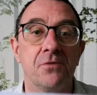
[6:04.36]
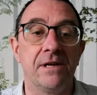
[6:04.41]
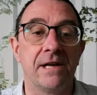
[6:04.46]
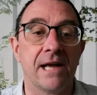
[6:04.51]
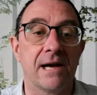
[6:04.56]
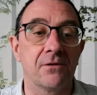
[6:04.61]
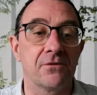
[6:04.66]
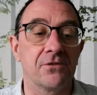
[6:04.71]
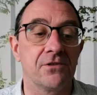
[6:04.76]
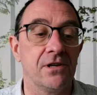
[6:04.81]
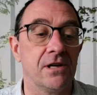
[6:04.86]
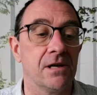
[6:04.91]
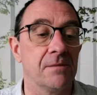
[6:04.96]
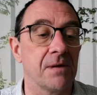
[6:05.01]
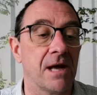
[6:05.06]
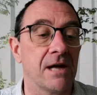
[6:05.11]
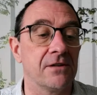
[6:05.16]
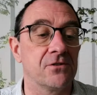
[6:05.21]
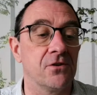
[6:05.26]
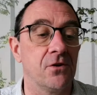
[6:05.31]
read out to you,
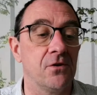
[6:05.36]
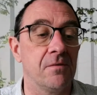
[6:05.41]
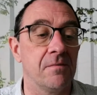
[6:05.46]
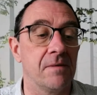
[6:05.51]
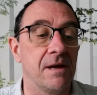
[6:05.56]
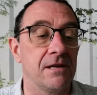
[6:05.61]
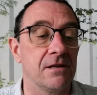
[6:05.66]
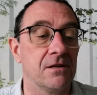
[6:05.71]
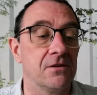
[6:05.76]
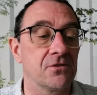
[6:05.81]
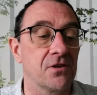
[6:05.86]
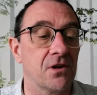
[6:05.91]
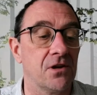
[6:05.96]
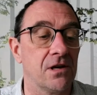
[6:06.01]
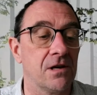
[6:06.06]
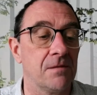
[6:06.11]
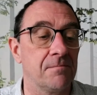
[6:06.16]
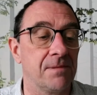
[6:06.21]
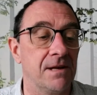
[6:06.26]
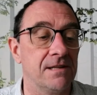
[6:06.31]
to whom it may
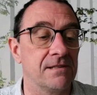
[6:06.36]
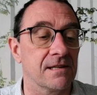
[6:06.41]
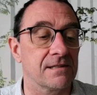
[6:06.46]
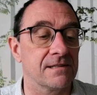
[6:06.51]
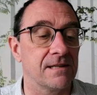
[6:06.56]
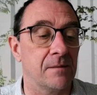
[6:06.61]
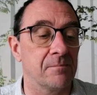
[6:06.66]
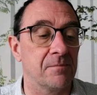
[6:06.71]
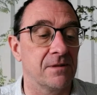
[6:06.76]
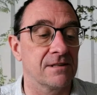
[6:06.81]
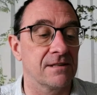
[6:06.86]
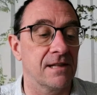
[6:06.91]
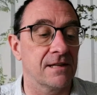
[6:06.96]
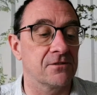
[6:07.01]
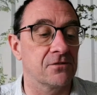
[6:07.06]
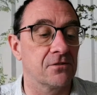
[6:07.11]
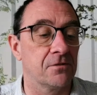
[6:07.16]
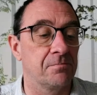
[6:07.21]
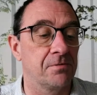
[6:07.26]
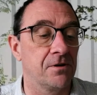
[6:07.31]
concern, please accept this
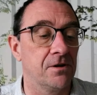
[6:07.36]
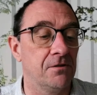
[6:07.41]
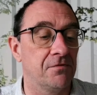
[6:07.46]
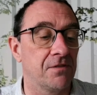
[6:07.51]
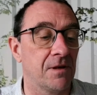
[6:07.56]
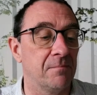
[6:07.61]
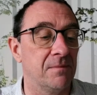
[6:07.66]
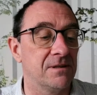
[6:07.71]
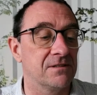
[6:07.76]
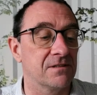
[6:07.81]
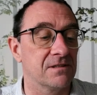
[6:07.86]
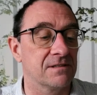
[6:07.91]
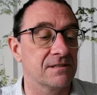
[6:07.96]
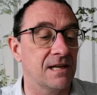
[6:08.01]
letter of proof that Mr.